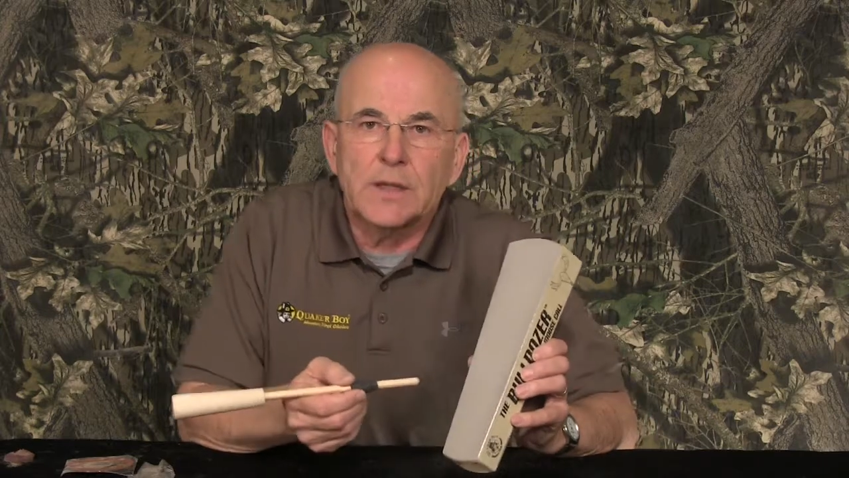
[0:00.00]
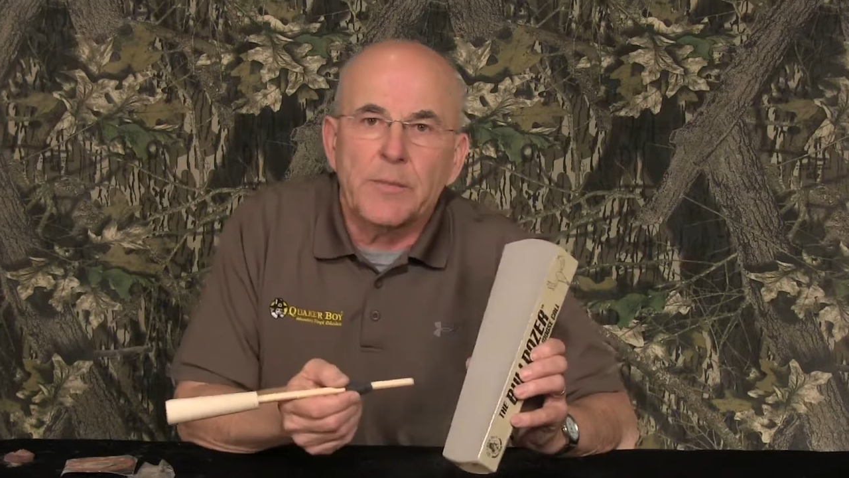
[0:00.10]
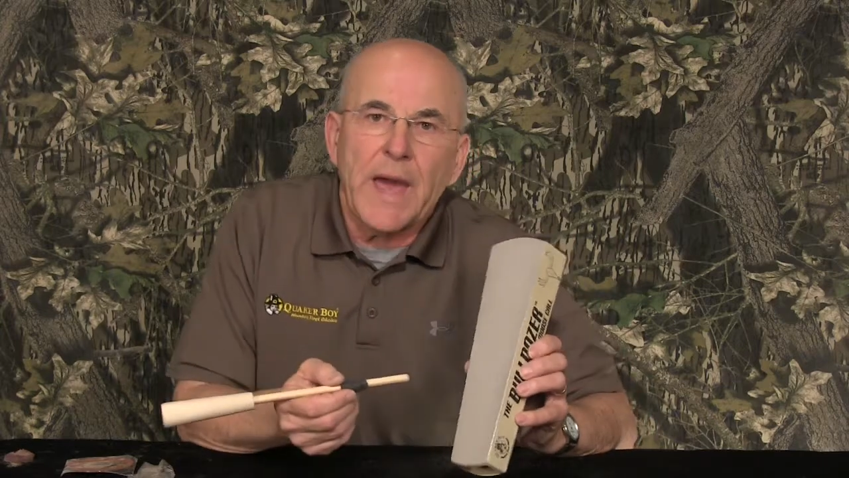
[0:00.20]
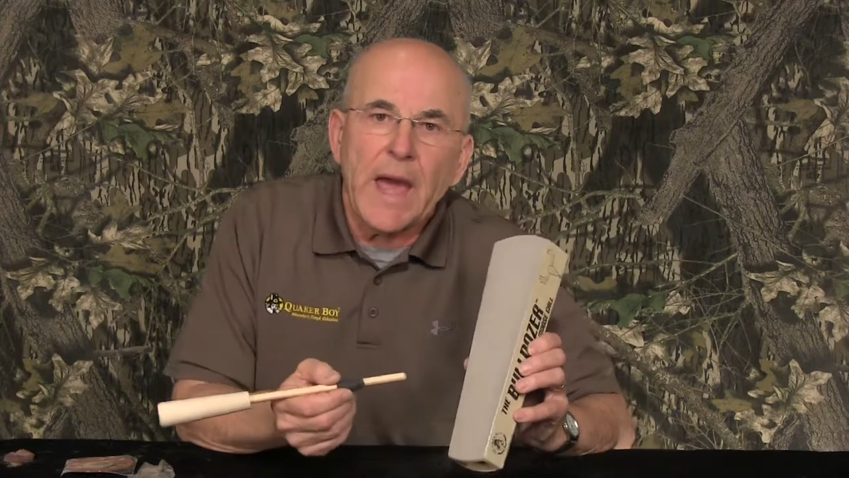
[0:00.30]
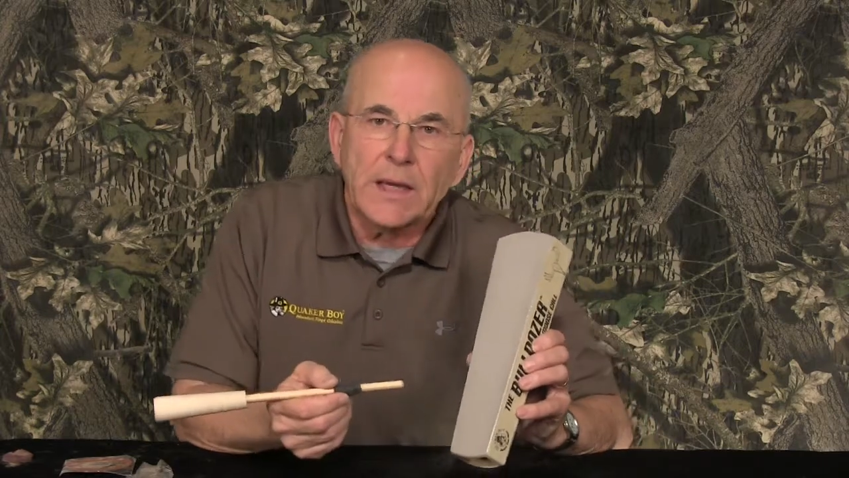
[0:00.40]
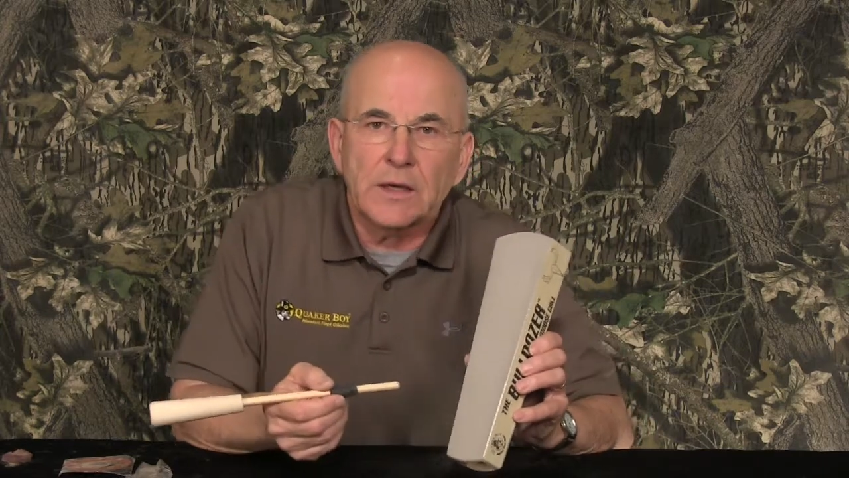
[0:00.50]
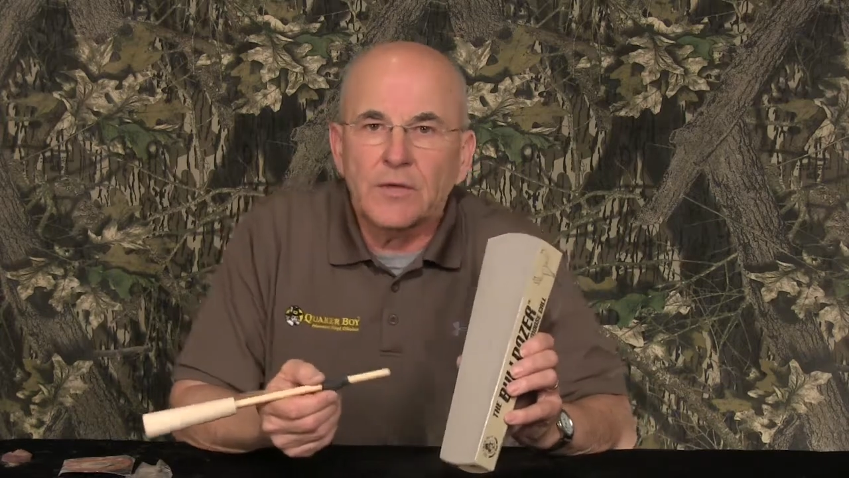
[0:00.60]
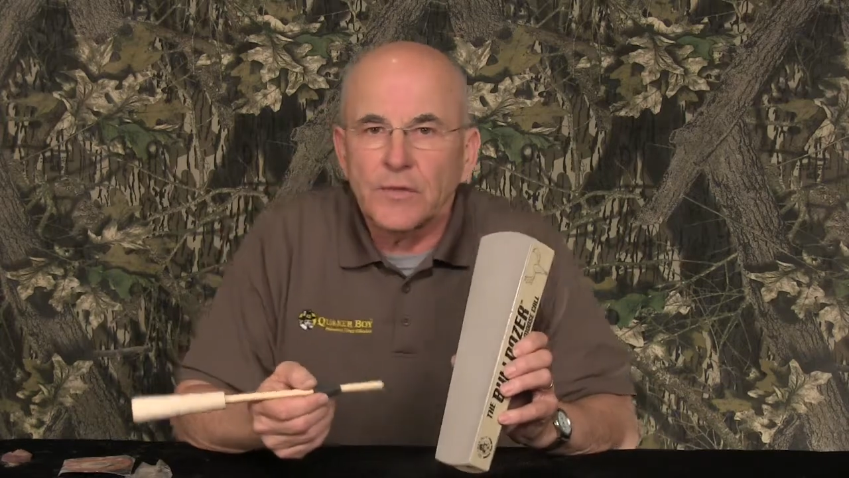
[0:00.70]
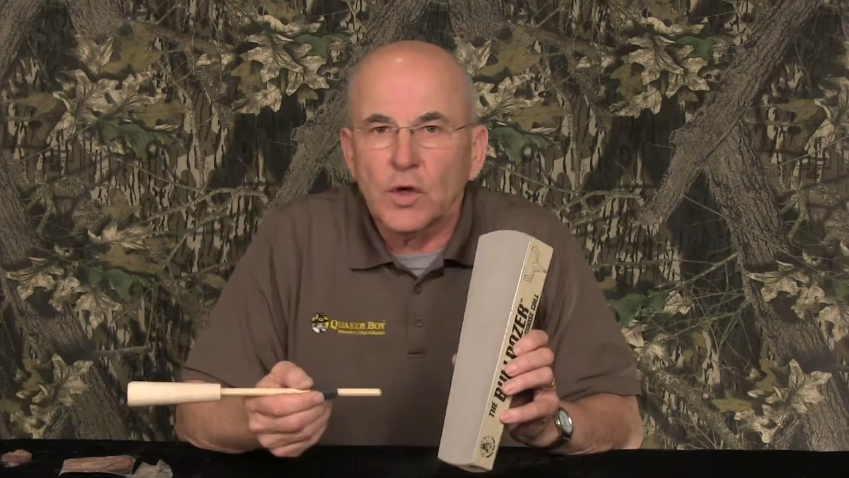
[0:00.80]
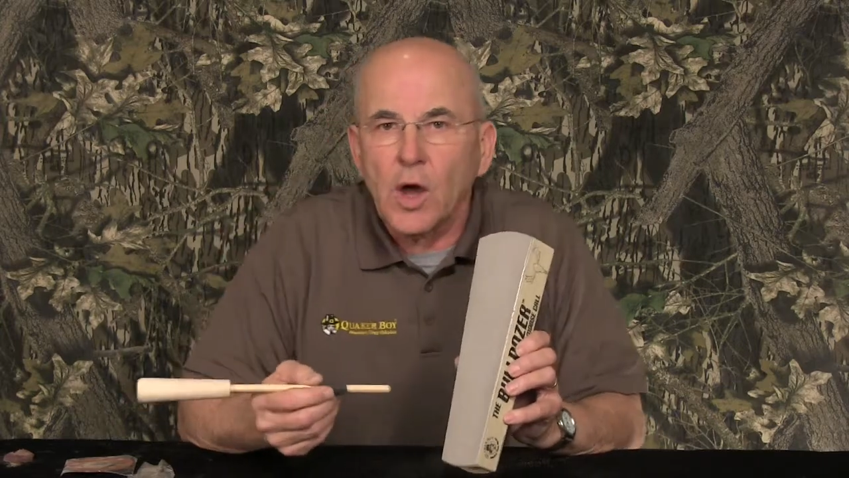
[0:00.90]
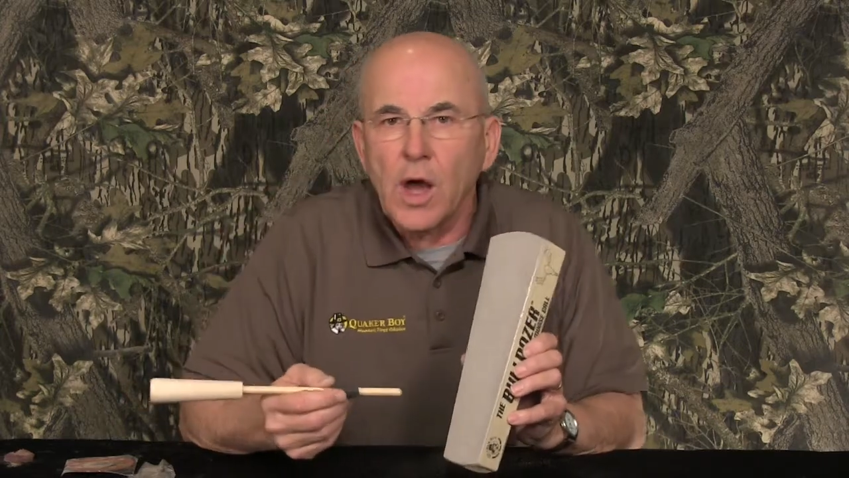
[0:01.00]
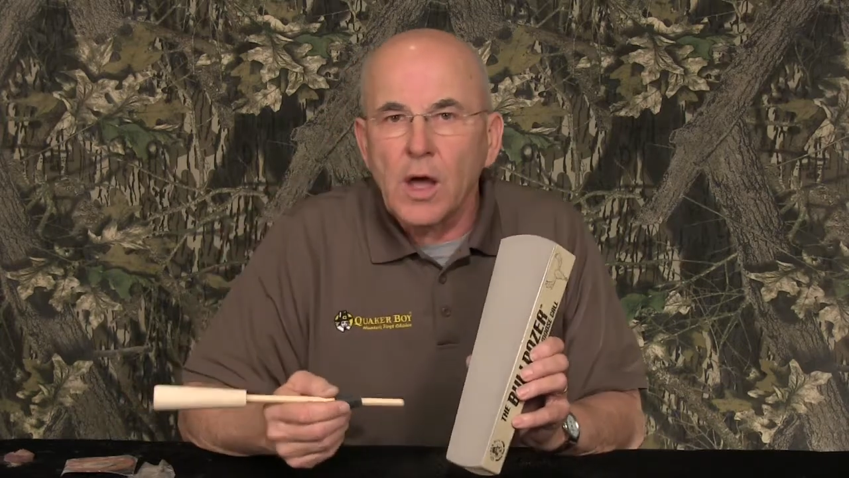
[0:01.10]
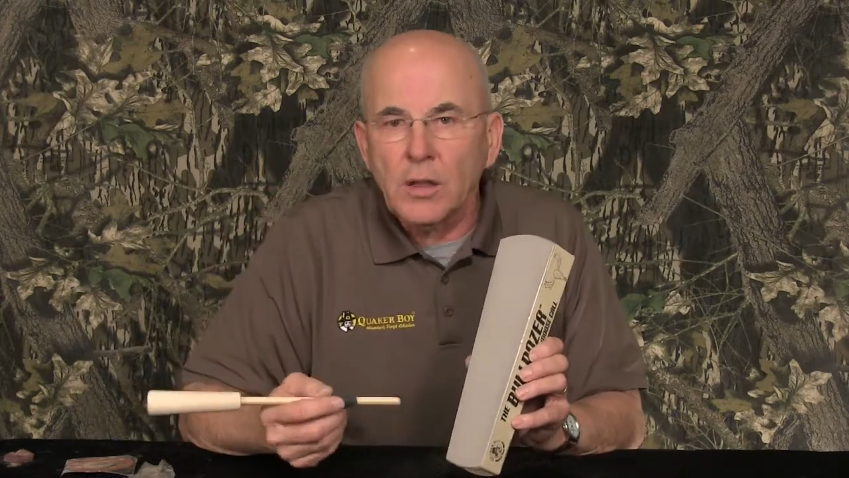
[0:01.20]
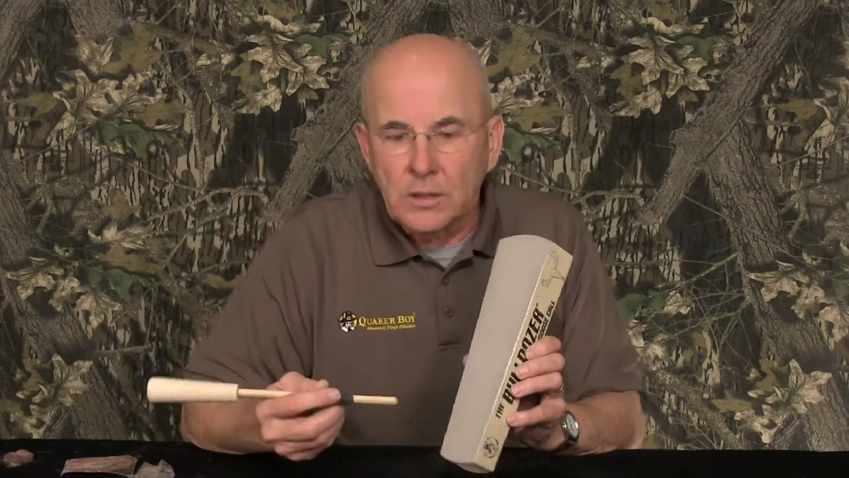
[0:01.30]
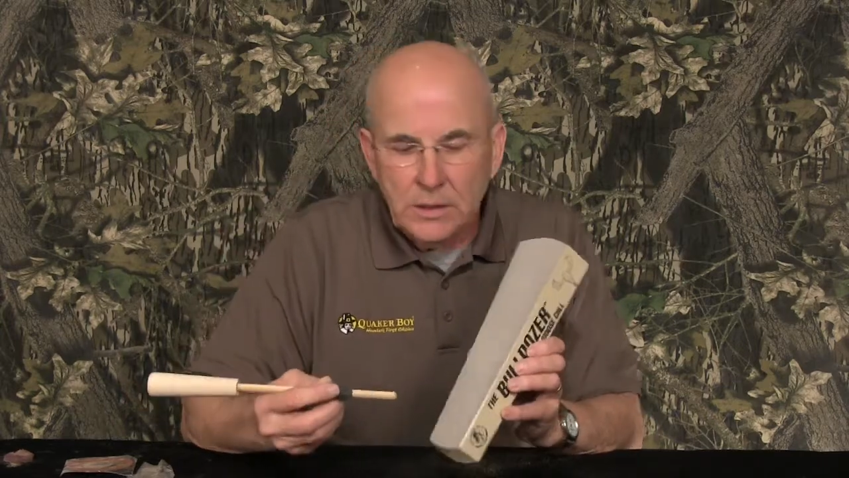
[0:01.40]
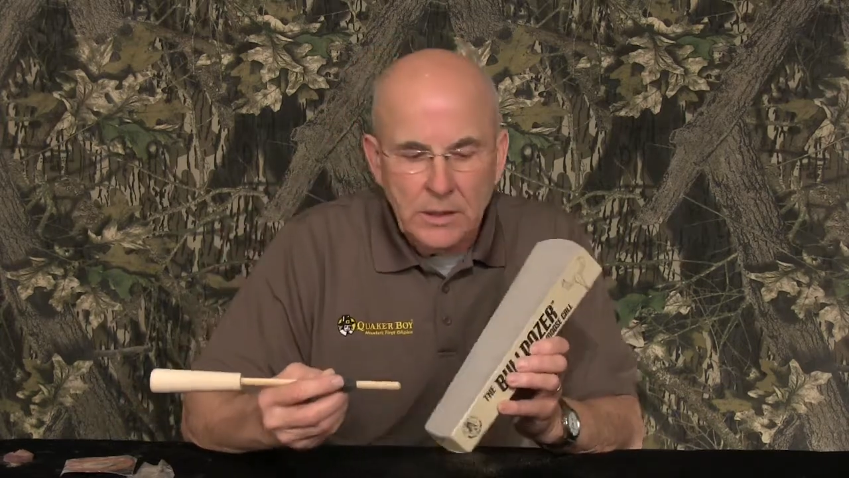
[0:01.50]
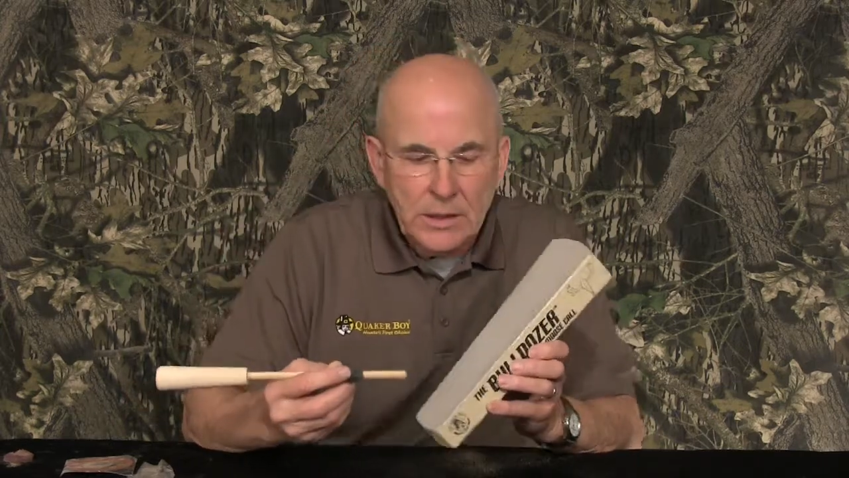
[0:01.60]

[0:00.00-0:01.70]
back of the call,